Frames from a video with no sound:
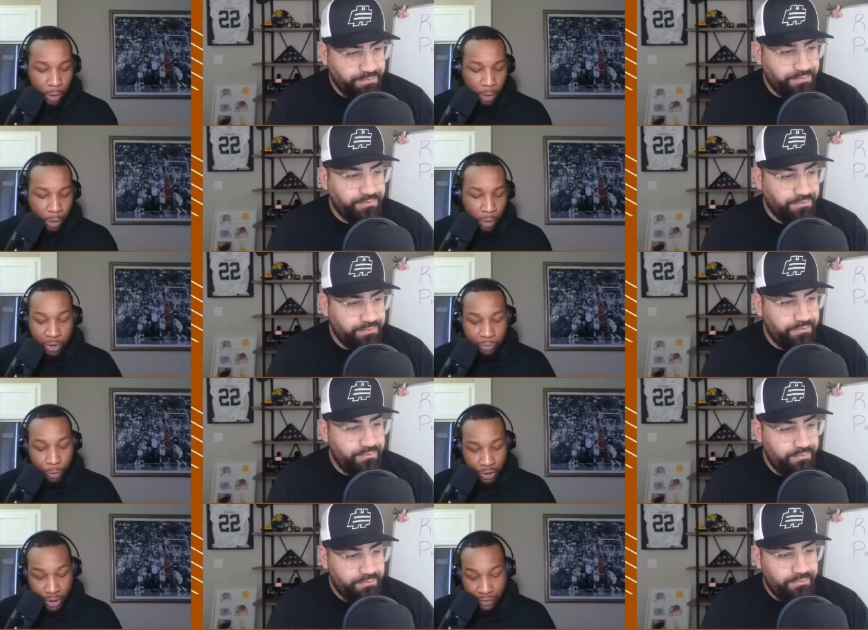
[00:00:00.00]
Speaker 1: from
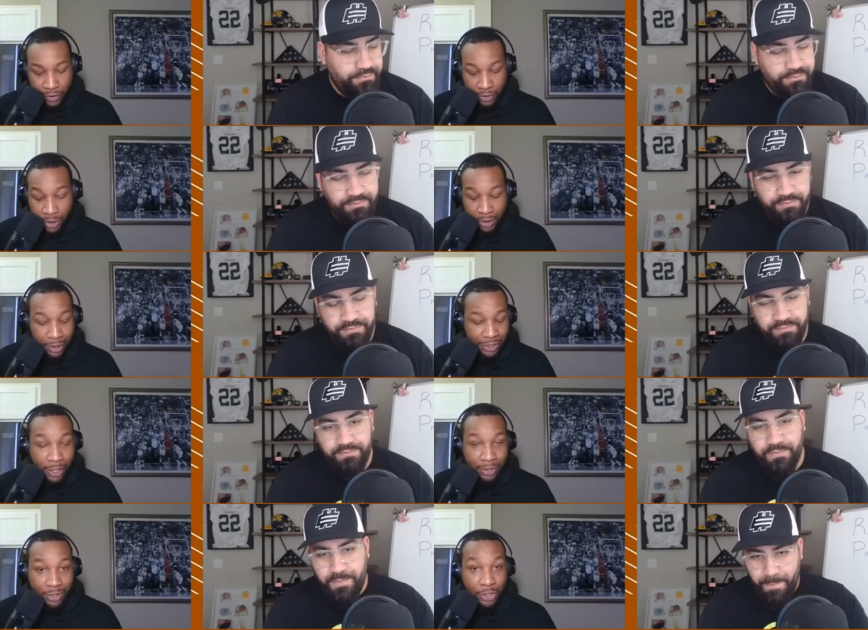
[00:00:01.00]
24/7 said that
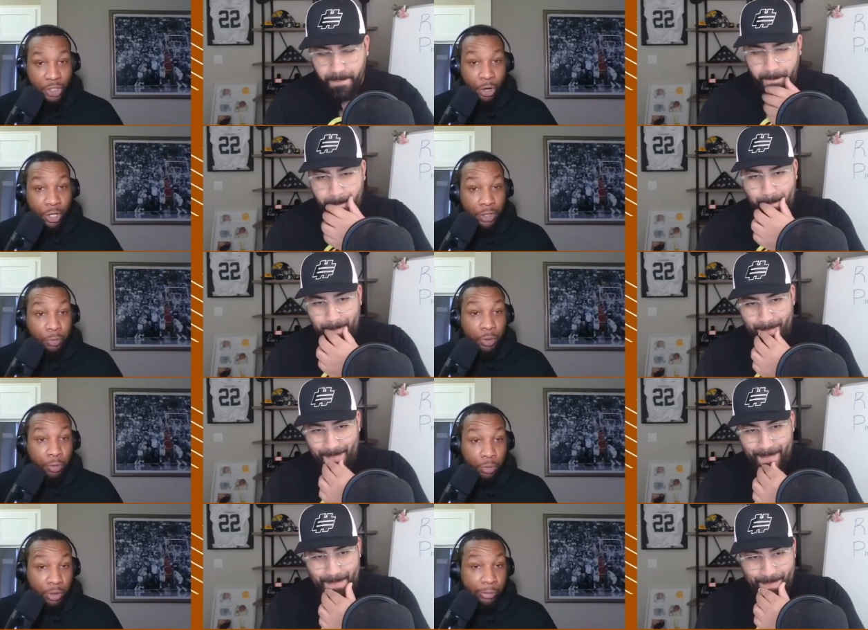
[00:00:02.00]
Texas is starting to
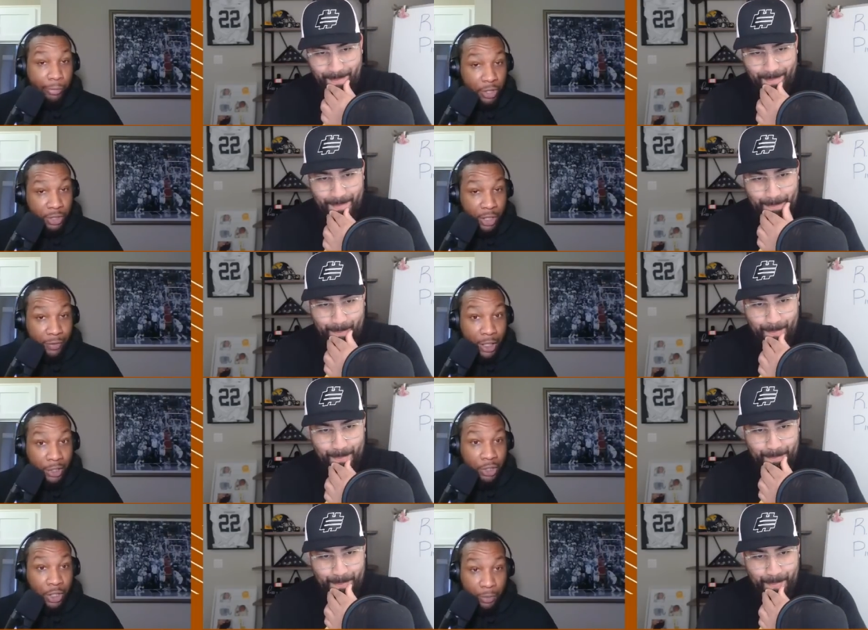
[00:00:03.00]
recruit the front seven at a
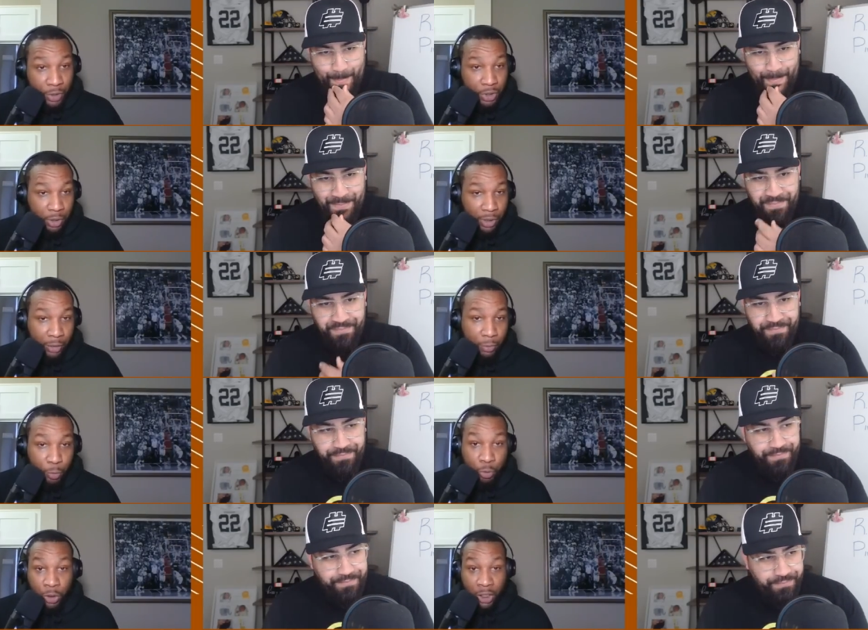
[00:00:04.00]
championship level. When
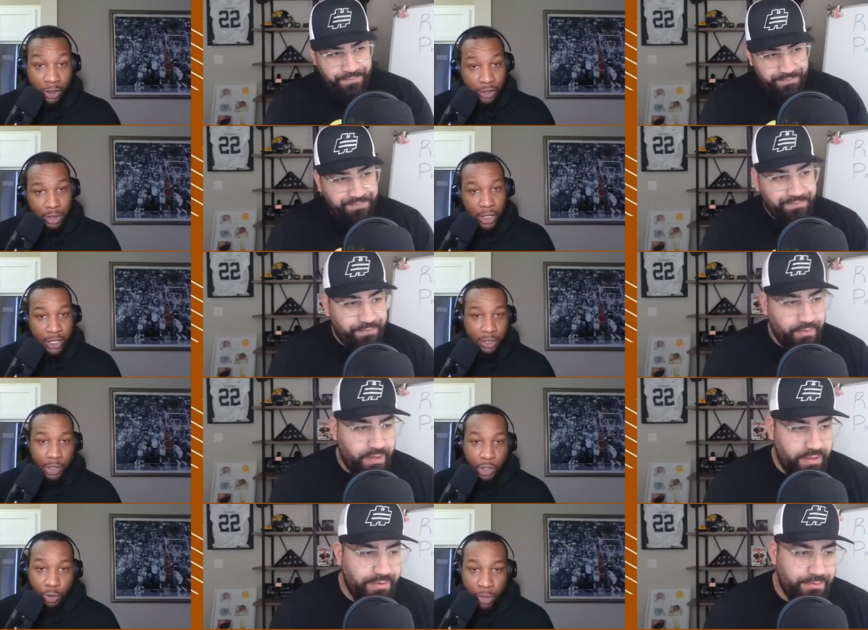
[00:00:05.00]
you look at this class
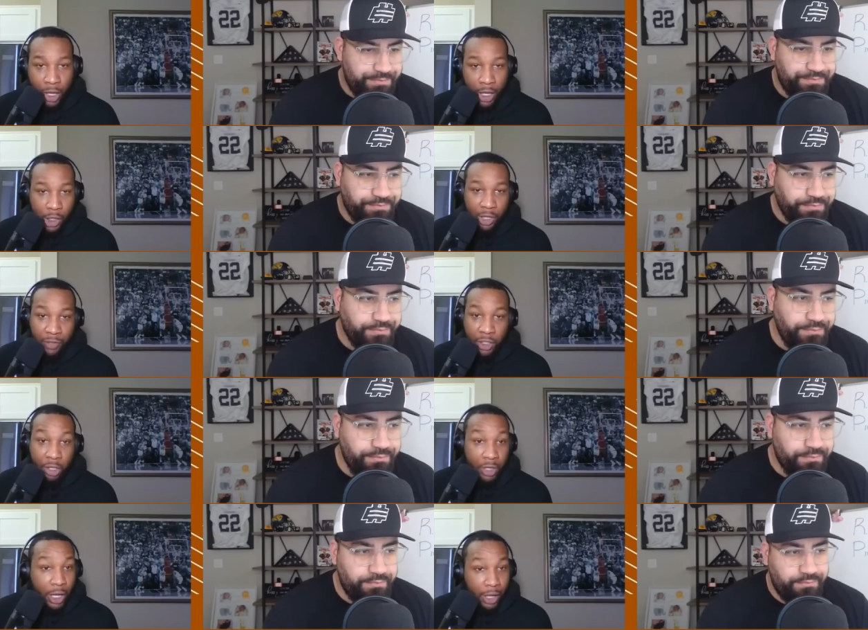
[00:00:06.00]
alone, you have a
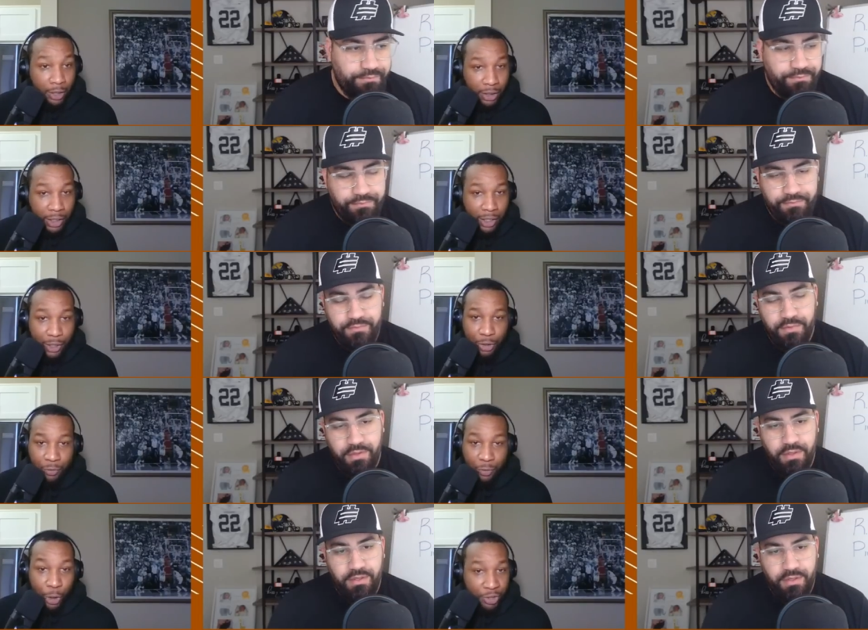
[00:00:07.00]
Derion Gullette, you have
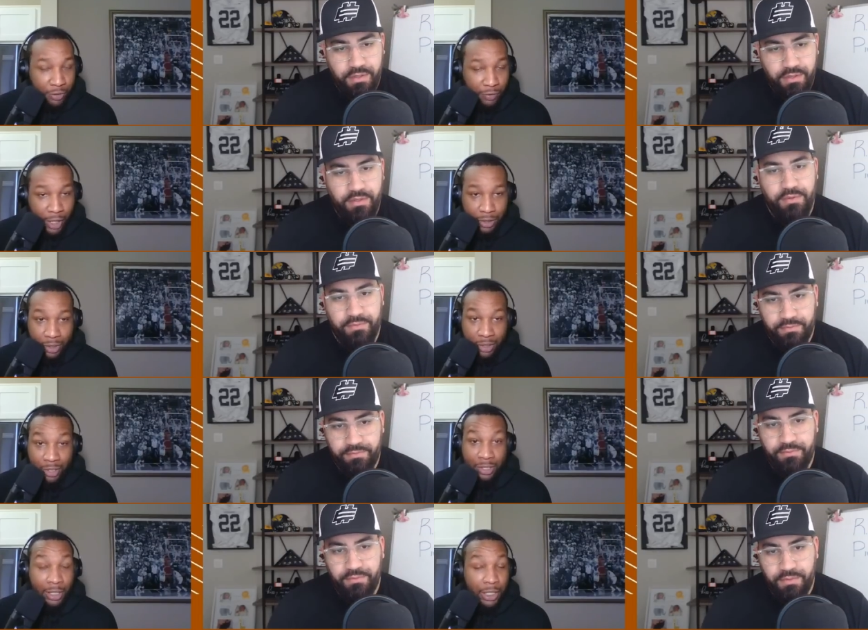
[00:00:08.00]
Colton Vasek,
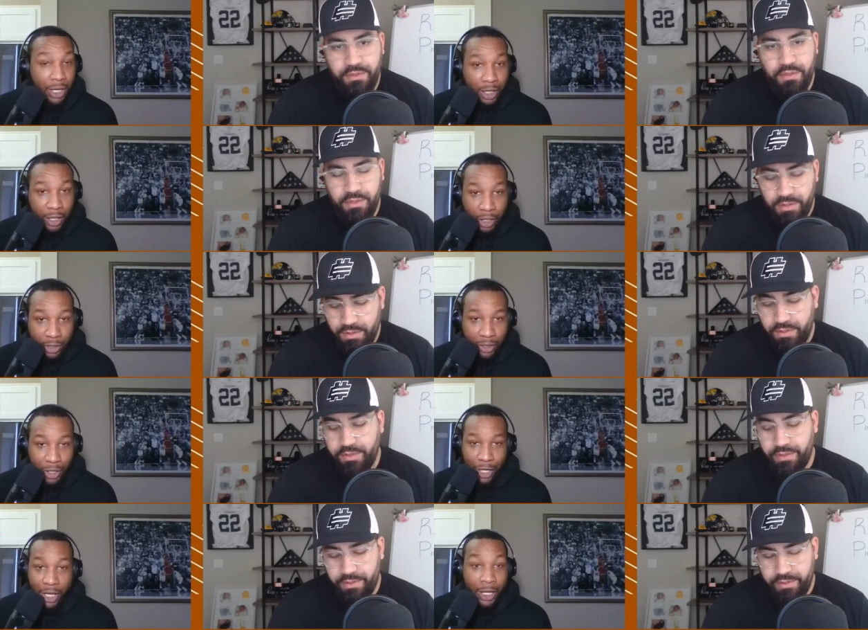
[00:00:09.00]
Tausili Akana,
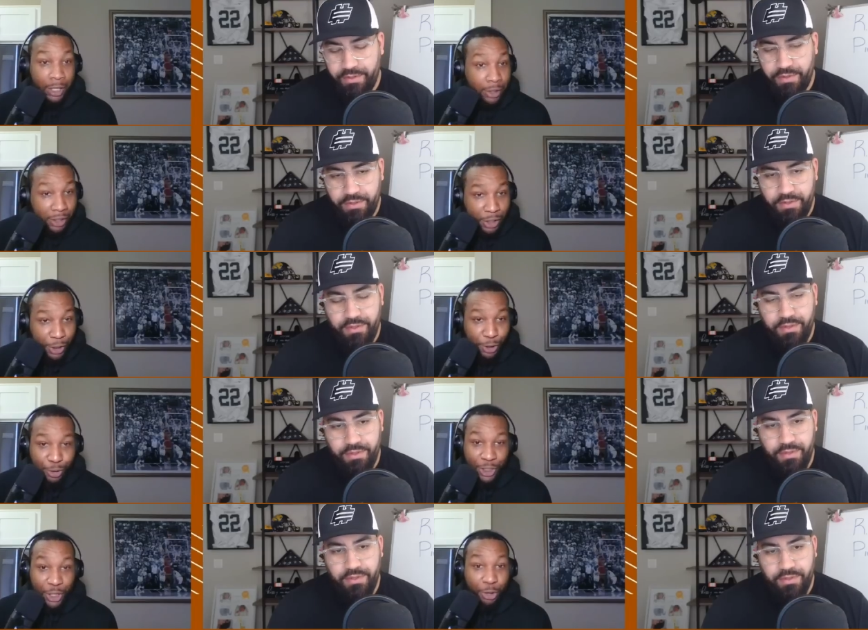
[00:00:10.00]
Anthony Hill,
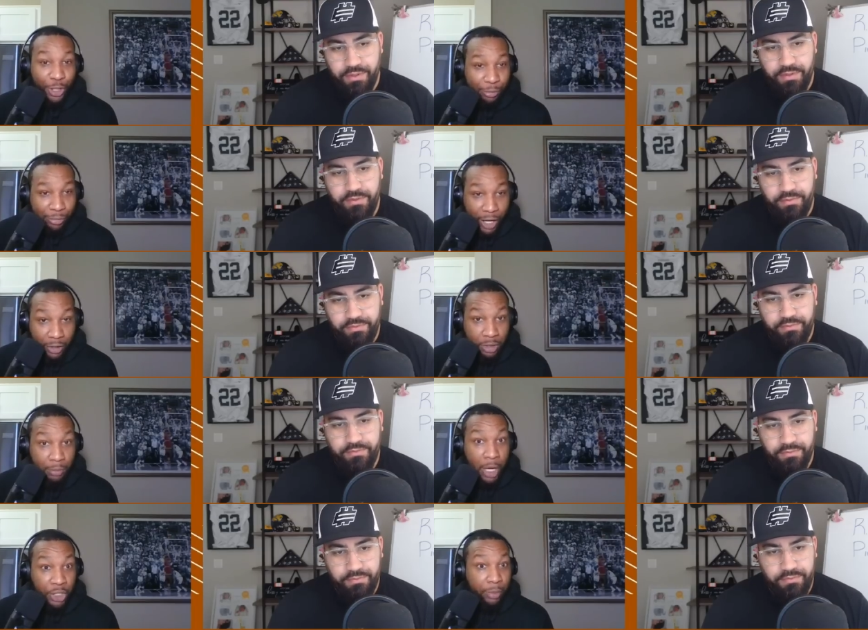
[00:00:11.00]
Liona Lefau,
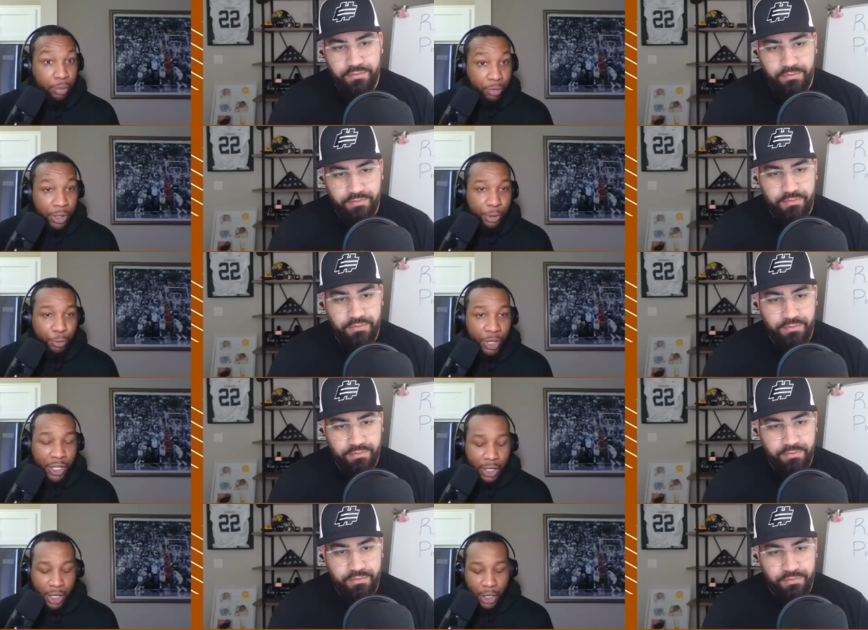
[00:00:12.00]
Samaje Burrell, right?
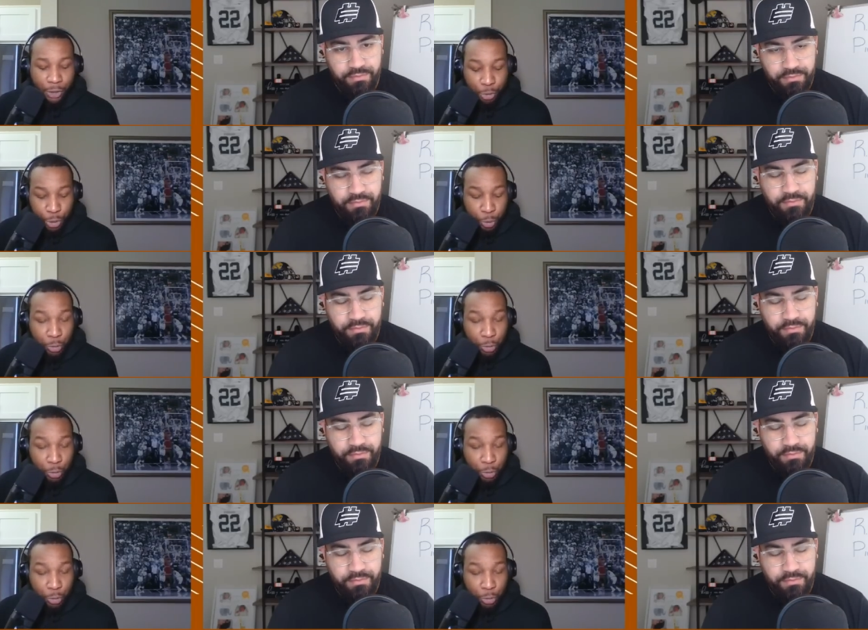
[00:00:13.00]
Do you